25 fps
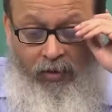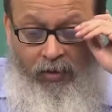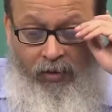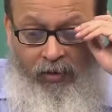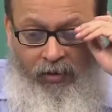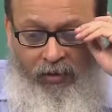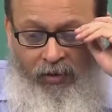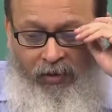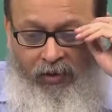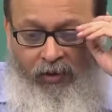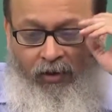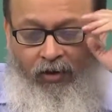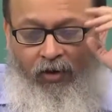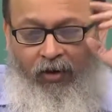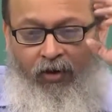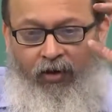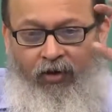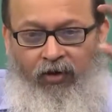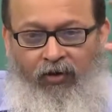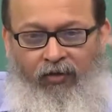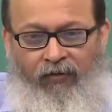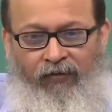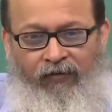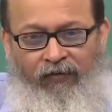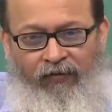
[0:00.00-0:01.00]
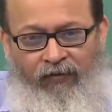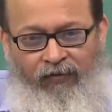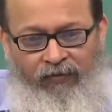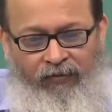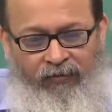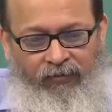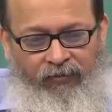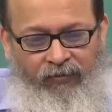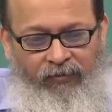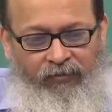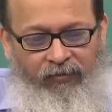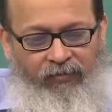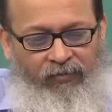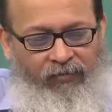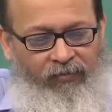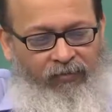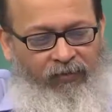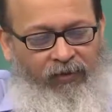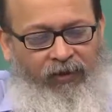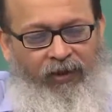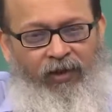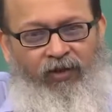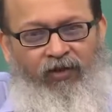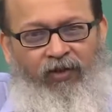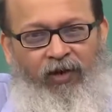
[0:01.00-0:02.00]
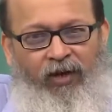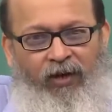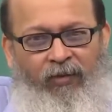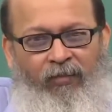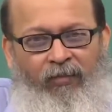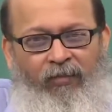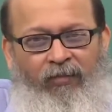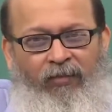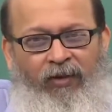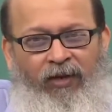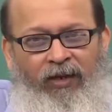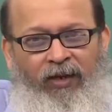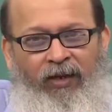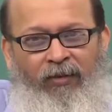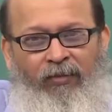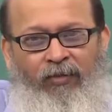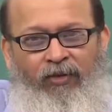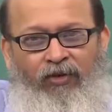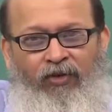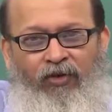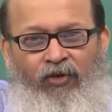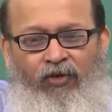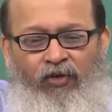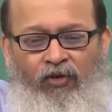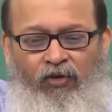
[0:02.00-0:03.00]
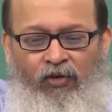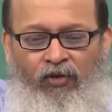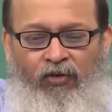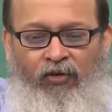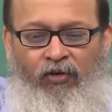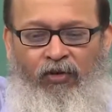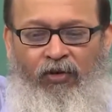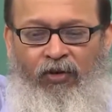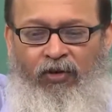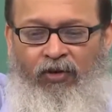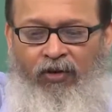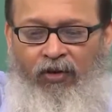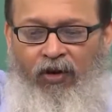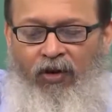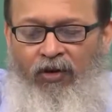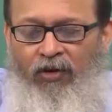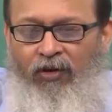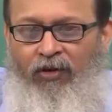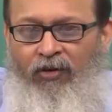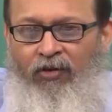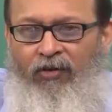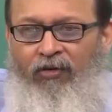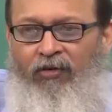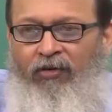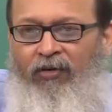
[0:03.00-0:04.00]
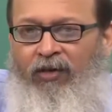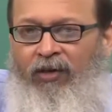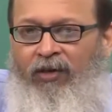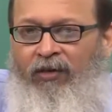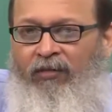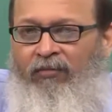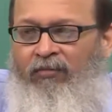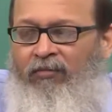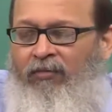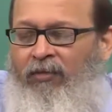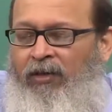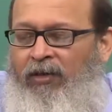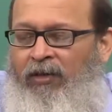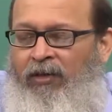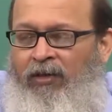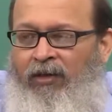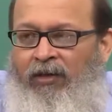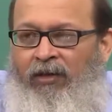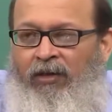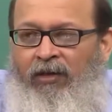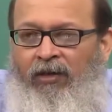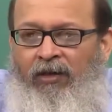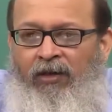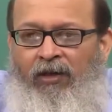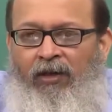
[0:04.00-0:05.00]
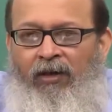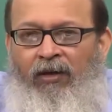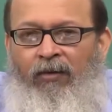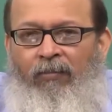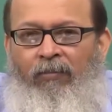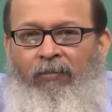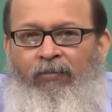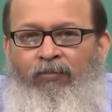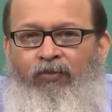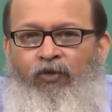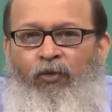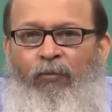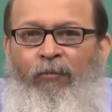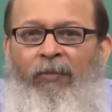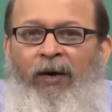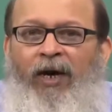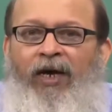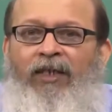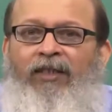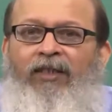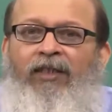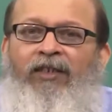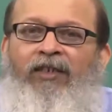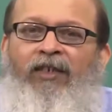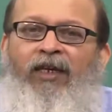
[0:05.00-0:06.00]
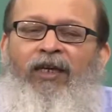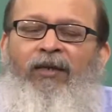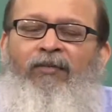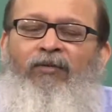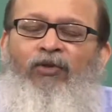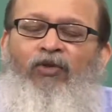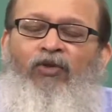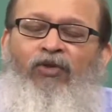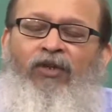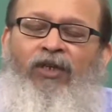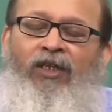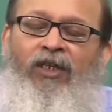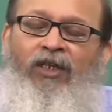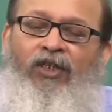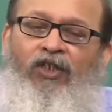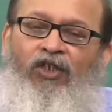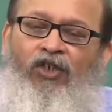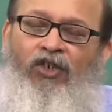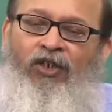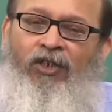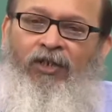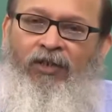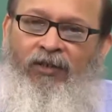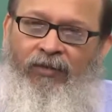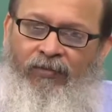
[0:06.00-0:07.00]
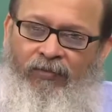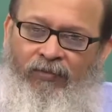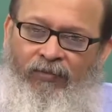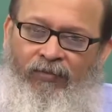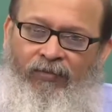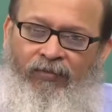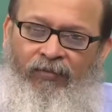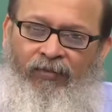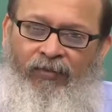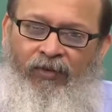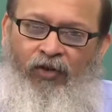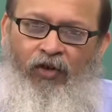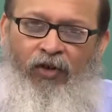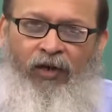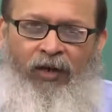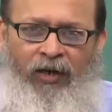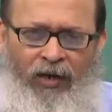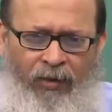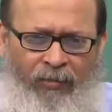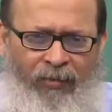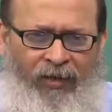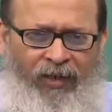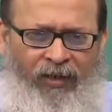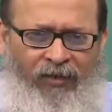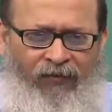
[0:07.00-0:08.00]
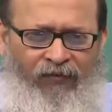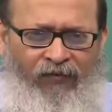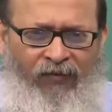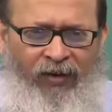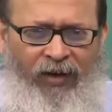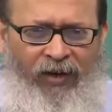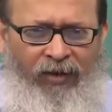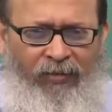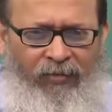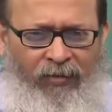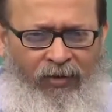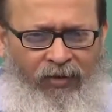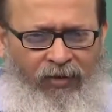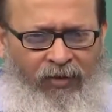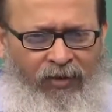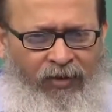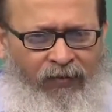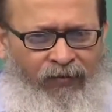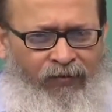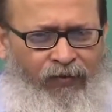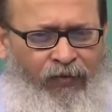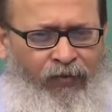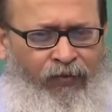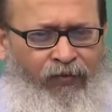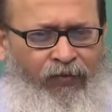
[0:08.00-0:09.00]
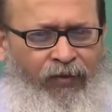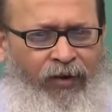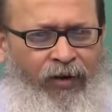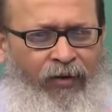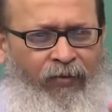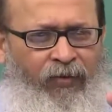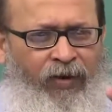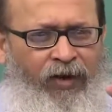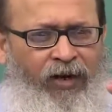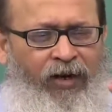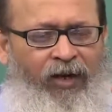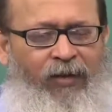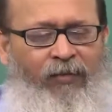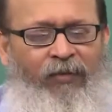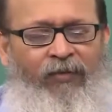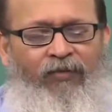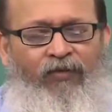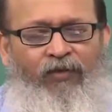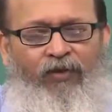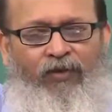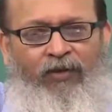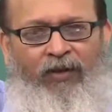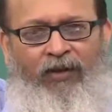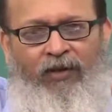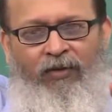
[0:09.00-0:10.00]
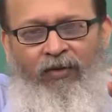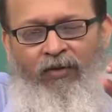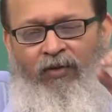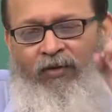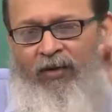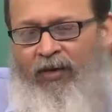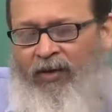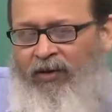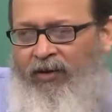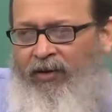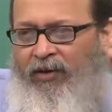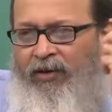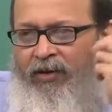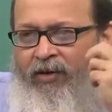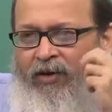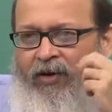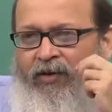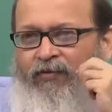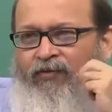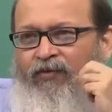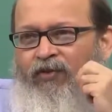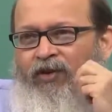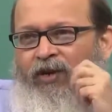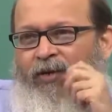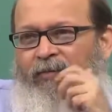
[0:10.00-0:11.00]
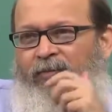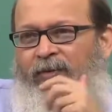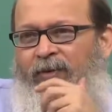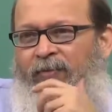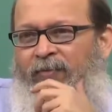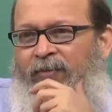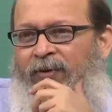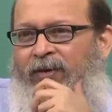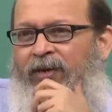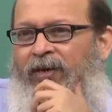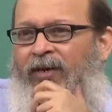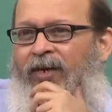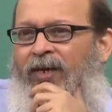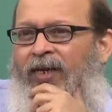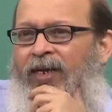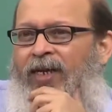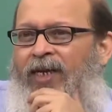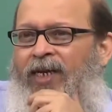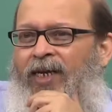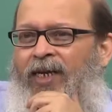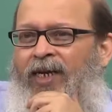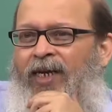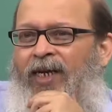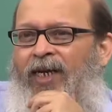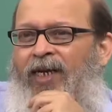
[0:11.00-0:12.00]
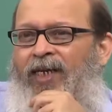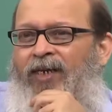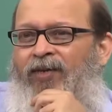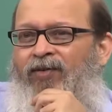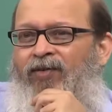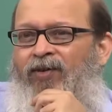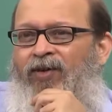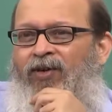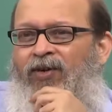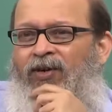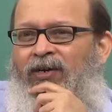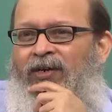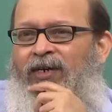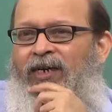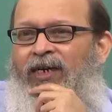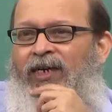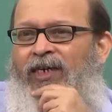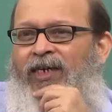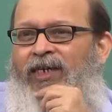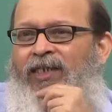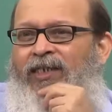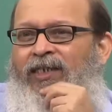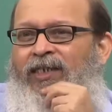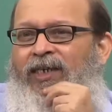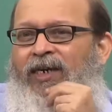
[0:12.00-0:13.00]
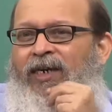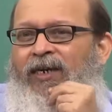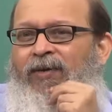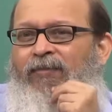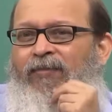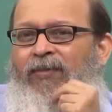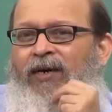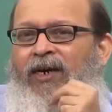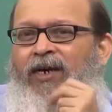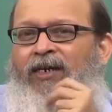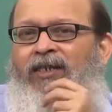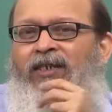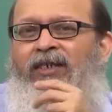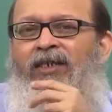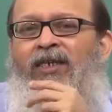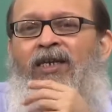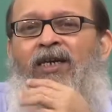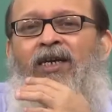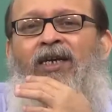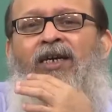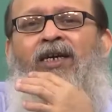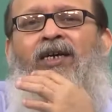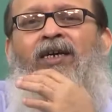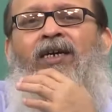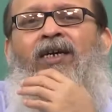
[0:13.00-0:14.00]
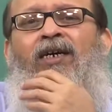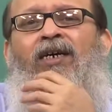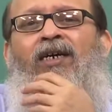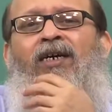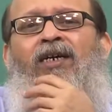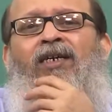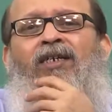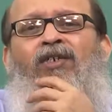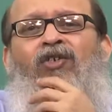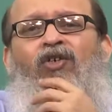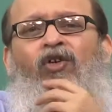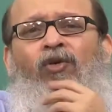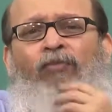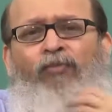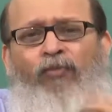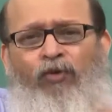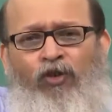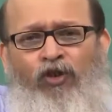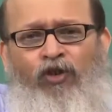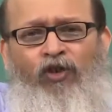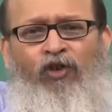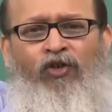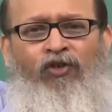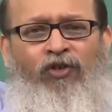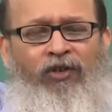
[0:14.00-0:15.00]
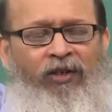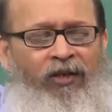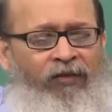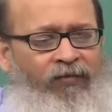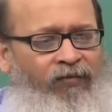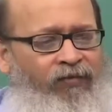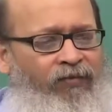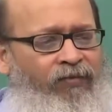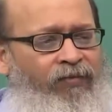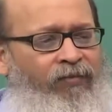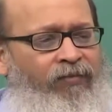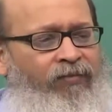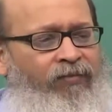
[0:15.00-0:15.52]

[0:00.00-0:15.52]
this thought of whether you are being able to do or not do. And so, by the time you reach, so little bit is fine, because if you feel one day before that okay, you are not fully prepared and you will not get desired marks, so you push yourself,